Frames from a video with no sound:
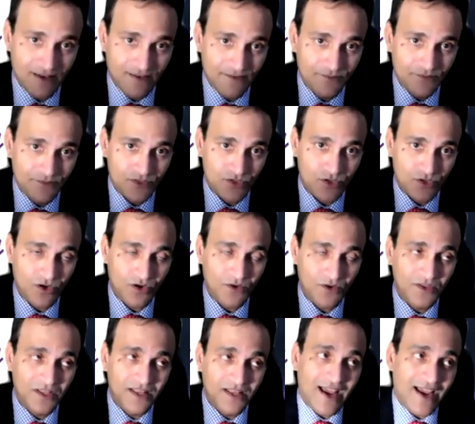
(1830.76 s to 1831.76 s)
So,
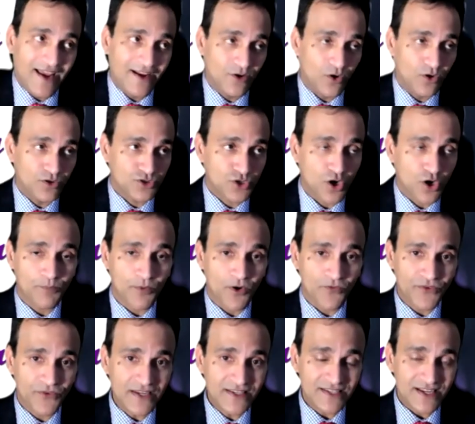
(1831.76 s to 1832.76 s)
and on top of
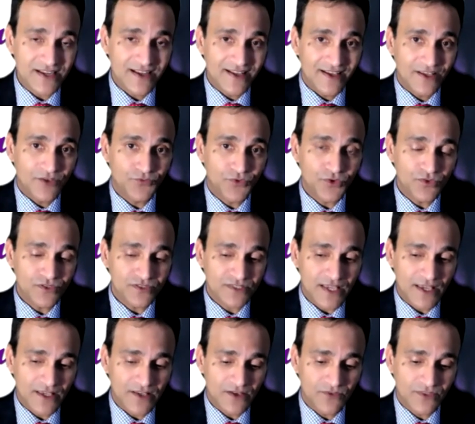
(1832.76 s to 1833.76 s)
it, if you
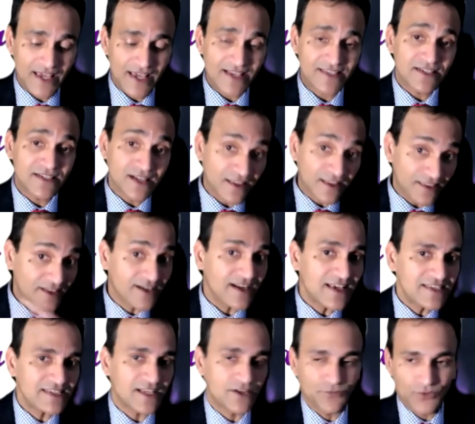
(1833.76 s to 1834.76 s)
say there's another
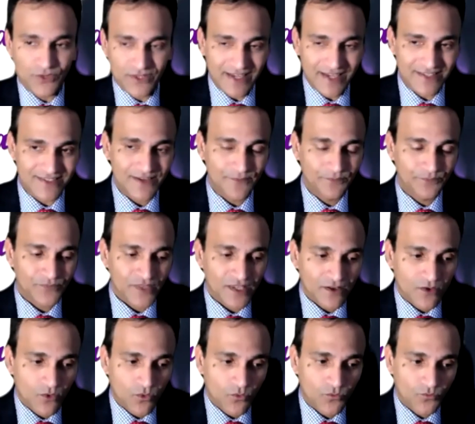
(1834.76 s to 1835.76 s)
reason for that,
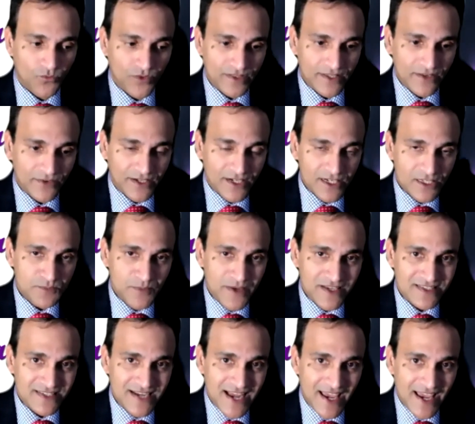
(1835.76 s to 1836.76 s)
in the
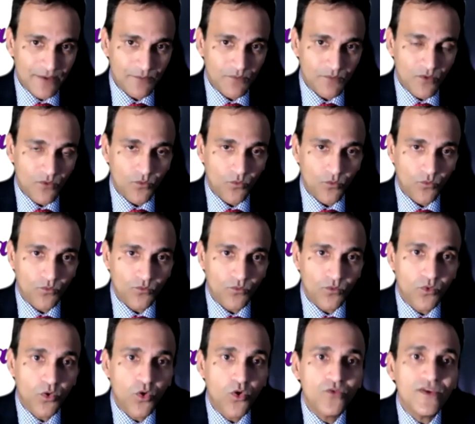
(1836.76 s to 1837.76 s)
Christmas time,
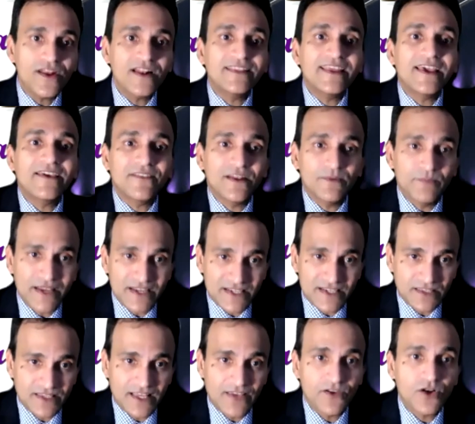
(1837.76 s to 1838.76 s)
who will they will meet?
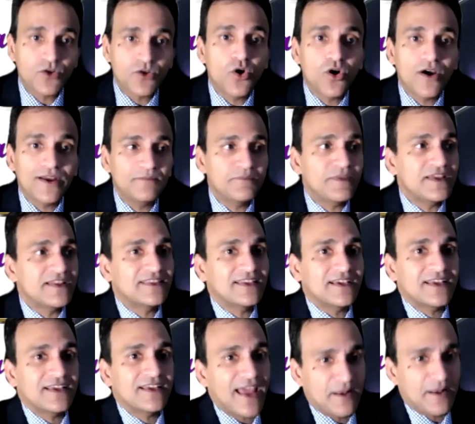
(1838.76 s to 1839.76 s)
They will go and meet the
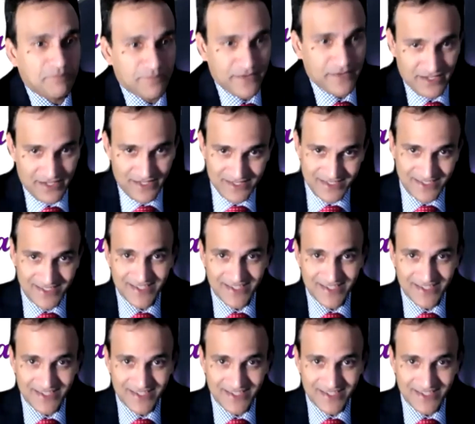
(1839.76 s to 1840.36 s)
grandparents.